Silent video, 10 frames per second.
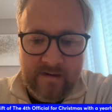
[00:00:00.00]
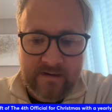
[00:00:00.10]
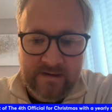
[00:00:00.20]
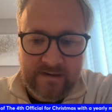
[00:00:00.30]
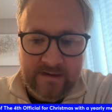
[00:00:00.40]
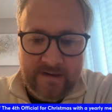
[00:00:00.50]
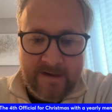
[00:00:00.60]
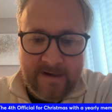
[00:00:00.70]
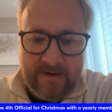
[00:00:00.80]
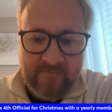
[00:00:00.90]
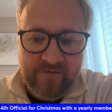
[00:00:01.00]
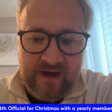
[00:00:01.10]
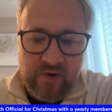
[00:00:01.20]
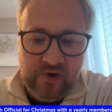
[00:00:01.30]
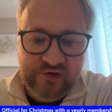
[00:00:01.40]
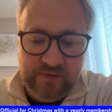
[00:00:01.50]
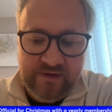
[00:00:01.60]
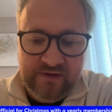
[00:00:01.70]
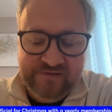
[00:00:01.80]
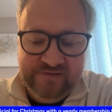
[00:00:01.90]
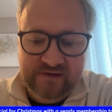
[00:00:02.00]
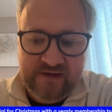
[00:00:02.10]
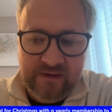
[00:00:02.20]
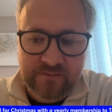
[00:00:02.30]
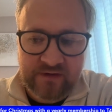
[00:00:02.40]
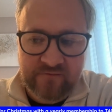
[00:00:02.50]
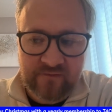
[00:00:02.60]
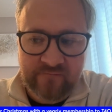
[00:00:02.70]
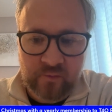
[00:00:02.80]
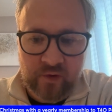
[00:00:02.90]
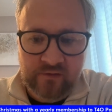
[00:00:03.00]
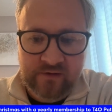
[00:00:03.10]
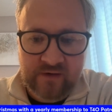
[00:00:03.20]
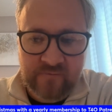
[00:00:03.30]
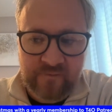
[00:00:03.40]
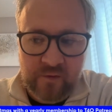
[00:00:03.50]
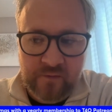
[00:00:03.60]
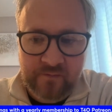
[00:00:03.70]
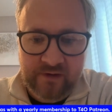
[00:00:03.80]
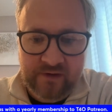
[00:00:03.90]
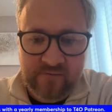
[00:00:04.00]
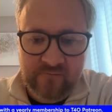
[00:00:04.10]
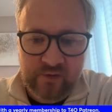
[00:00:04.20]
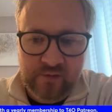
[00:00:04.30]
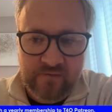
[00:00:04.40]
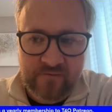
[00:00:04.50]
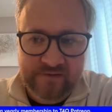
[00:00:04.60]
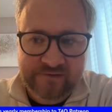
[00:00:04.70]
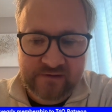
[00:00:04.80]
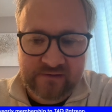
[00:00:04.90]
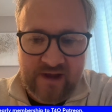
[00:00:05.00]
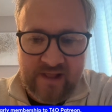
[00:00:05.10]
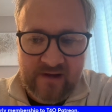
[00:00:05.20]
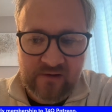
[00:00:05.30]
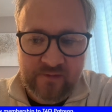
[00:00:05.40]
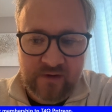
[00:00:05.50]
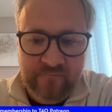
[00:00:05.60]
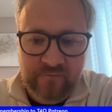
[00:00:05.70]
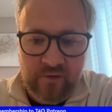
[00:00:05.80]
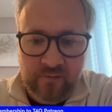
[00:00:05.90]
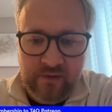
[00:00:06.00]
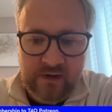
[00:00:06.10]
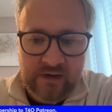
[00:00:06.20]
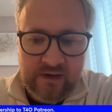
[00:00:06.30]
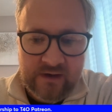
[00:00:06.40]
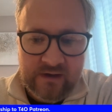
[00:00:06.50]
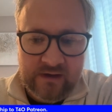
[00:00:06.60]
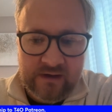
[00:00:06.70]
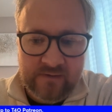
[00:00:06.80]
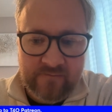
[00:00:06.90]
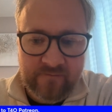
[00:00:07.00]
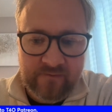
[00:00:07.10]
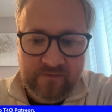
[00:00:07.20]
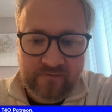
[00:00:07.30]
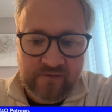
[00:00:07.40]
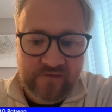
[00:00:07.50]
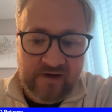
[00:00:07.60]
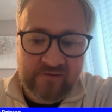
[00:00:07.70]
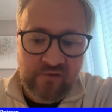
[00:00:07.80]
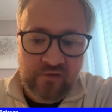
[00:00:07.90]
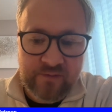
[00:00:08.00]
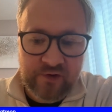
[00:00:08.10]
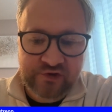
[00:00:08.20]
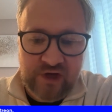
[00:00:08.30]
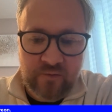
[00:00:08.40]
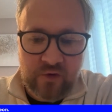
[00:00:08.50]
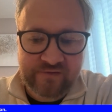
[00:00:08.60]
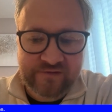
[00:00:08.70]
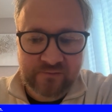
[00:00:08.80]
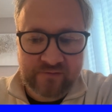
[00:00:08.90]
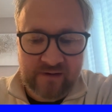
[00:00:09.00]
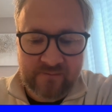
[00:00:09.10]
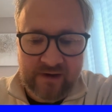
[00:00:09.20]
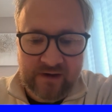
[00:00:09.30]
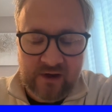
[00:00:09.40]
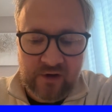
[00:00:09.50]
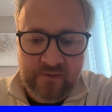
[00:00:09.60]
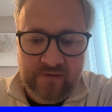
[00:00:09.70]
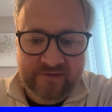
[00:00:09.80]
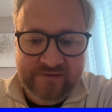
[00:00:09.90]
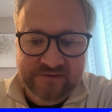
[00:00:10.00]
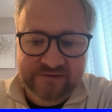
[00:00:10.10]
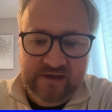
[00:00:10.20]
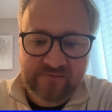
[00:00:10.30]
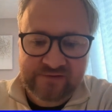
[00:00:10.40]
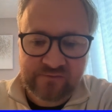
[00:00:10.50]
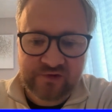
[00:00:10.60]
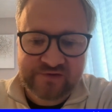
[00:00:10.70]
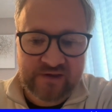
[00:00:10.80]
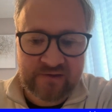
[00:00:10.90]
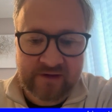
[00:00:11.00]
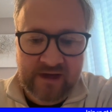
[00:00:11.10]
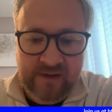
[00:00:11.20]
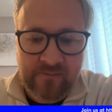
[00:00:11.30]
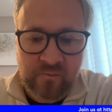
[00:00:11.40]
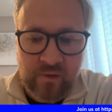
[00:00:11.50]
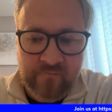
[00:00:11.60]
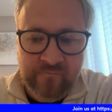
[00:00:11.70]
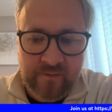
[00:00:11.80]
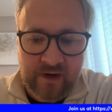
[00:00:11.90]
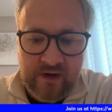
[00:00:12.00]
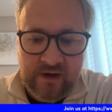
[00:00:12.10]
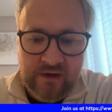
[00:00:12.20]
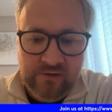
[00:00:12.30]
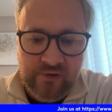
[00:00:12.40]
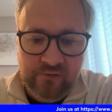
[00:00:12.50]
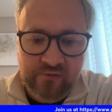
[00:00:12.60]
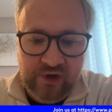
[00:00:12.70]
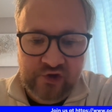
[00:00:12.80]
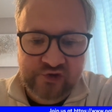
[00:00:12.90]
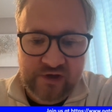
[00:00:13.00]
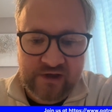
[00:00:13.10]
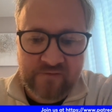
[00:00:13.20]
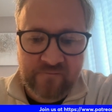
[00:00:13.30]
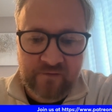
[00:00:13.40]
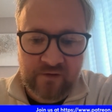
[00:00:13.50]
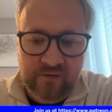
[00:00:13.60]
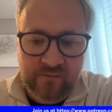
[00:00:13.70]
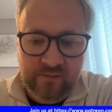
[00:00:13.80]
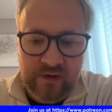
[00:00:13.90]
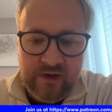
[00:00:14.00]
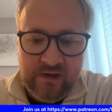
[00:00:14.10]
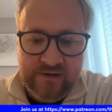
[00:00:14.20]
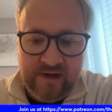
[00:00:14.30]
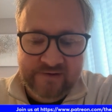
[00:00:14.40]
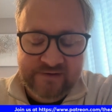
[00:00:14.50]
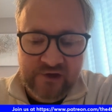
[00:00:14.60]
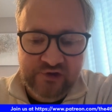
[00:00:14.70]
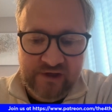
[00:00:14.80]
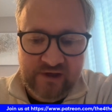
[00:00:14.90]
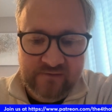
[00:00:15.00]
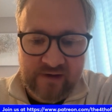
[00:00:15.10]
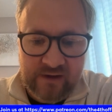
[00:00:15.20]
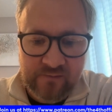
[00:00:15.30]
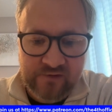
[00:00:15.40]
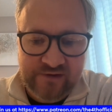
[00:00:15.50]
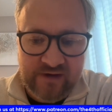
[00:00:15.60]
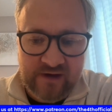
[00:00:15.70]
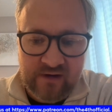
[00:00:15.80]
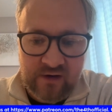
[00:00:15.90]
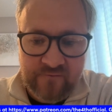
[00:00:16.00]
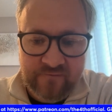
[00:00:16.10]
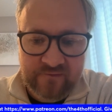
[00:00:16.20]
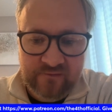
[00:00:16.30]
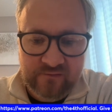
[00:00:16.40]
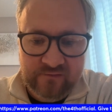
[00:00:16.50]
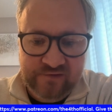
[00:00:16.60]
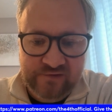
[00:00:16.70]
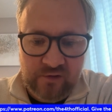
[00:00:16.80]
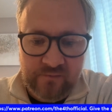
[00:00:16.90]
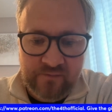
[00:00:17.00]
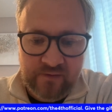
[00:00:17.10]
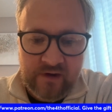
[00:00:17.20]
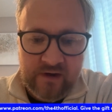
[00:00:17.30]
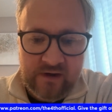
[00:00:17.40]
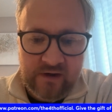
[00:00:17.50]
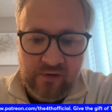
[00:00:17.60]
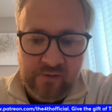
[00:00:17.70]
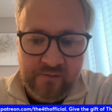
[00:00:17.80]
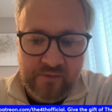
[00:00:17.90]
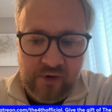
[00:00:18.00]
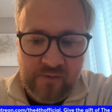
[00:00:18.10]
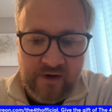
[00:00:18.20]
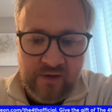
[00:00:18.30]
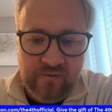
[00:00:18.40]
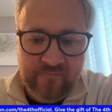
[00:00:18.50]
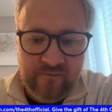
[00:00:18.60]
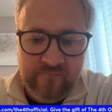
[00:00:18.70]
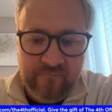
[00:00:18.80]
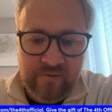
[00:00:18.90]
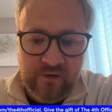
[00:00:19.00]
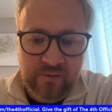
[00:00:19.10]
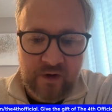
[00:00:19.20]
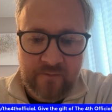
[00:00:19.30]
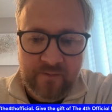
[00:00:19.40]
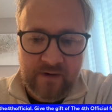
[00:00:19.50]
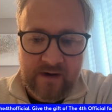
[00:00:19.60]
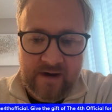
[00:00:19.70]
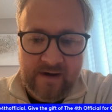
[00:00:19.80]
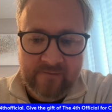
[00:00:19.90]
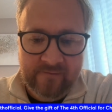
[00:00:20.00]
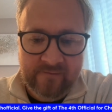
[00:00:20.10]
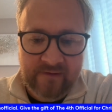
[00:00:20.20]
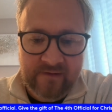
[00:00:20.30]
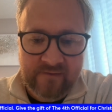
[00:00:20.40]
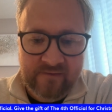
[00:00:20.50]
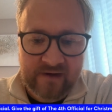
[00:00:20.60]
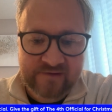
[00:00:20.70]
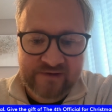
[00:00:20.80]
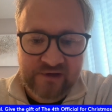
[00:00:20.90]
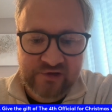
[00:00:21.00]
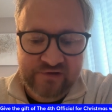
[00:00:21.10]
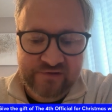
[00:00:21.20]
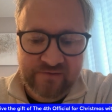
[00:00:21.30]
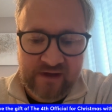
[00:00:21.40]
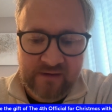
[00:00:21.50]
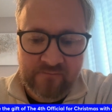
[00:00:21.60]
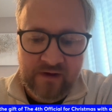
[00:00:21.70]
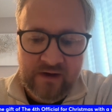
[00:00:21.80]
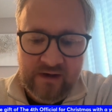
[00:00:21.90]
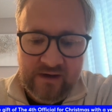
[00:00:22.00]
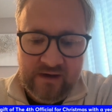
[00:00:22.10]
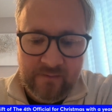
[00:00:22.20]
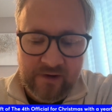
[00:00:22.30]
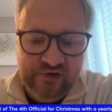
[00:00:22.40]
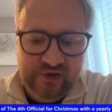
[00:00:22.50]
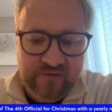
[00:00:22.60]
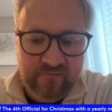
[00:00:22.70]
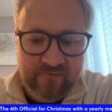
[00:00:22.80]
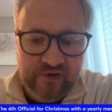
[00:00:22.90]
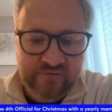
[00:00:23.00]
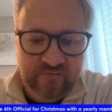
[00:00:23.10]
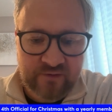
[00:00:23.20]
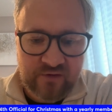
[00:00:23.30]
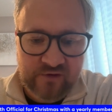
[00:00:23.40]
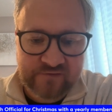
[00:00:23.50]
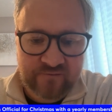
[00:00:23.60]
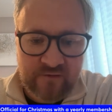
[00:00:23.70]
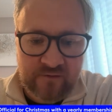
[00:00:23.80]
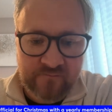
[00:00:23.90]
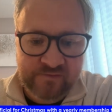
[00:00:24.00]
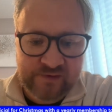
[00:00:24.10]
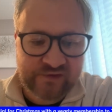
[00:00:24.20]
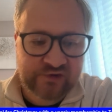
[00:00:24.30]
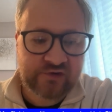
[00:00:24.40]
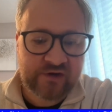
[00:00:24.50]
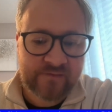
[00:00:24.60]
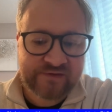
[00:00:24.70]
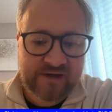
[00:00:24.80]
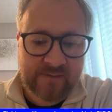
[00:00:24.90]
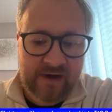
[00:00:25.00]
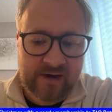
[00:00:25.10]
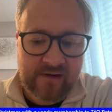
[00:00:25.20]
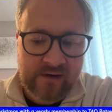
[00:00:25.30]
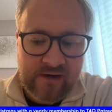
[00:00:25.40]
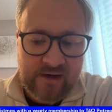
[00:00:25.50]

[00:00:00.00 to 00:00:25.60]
he very much appears to kind of be the one kind of forward player at the moment that's in a little bit of form. Dundee United goalkeeper Jack Walton would then make it a couple of decent saves towards the end of the game. One from a long range strike from Yanis Hadji, and then he was alert enough to stop Robin Propper with the follow up. And in the dying stages of the game, a strike from the edge of the box from substitute Hamza Igaman